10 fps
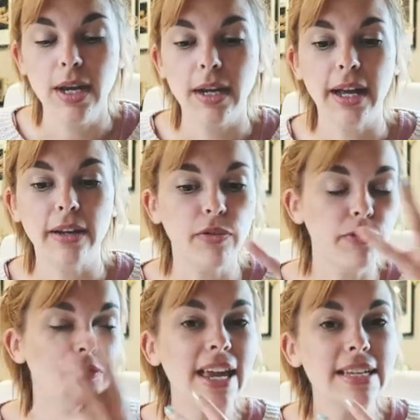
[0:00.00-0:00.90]
kind of
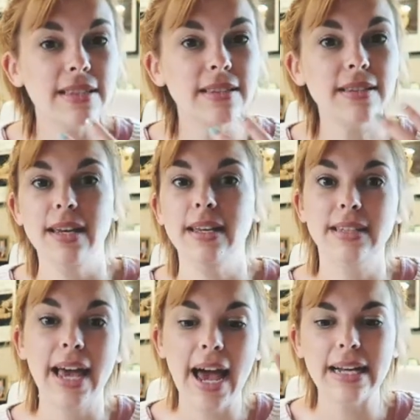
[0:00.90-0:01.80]
face, his
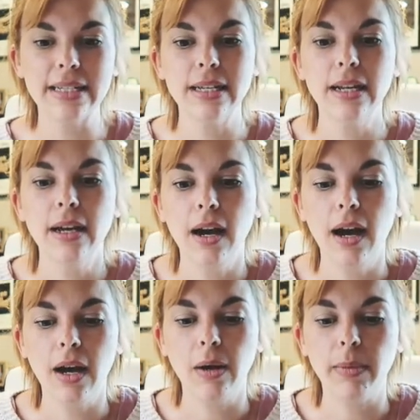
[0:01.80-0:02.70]
hat,
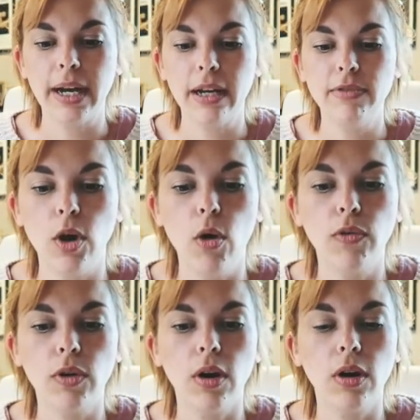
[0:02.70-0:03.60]
and kind
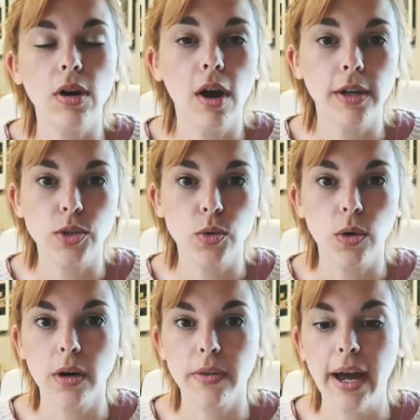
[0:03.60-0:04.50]
overall
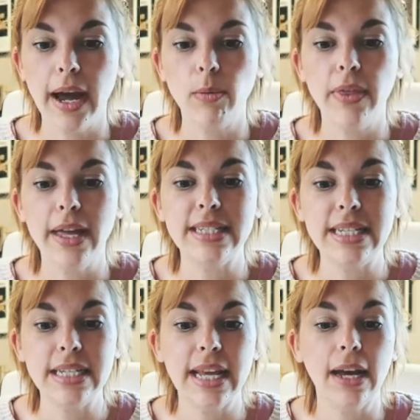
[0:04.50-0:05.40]
contour that I will then
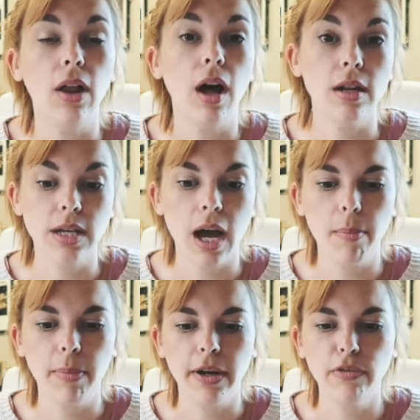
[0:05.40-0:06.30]
detail on
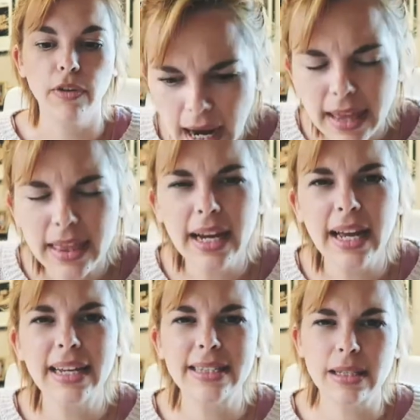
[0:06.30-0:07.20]
top of. I think I
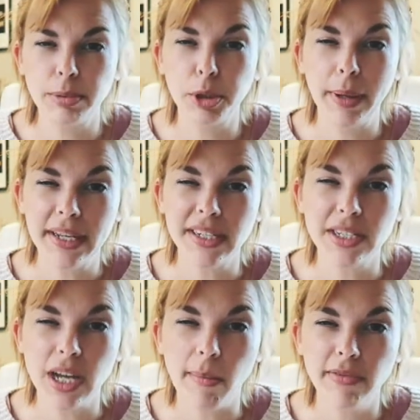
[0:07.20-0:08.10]
added some blue paint on
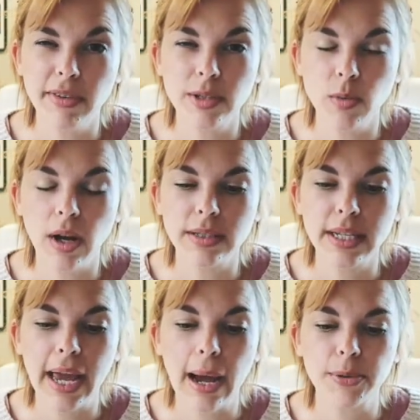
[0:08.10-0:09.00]
top of it as well to
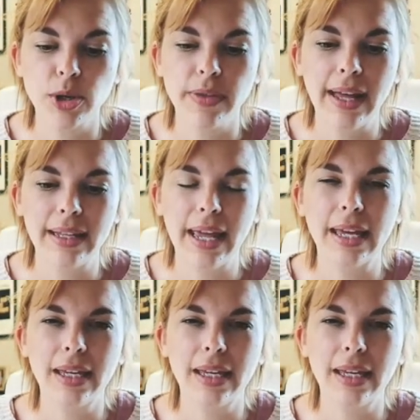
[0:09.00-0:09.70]
capture that like